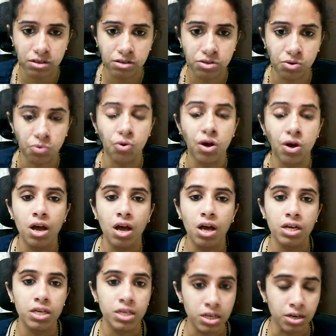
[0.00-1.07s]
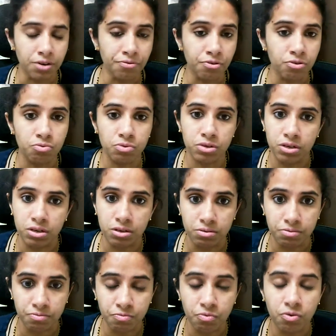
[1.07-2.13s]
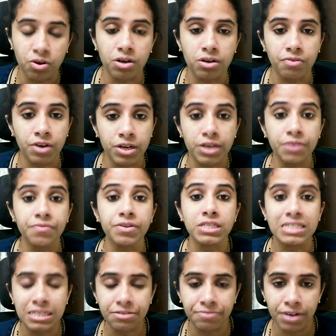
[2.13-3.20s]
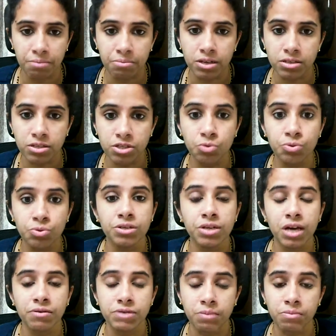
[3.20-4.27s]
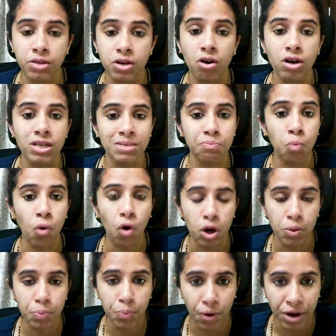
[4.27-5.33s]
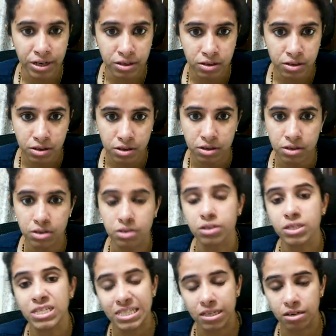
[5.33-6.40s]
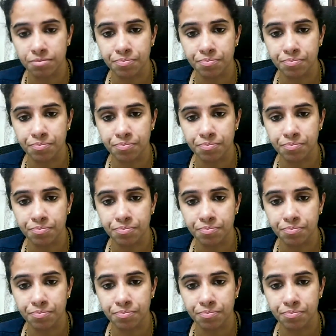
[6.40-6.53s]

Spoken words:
So here for working with knit fabrics, you need to have something called as a ballpoint needle.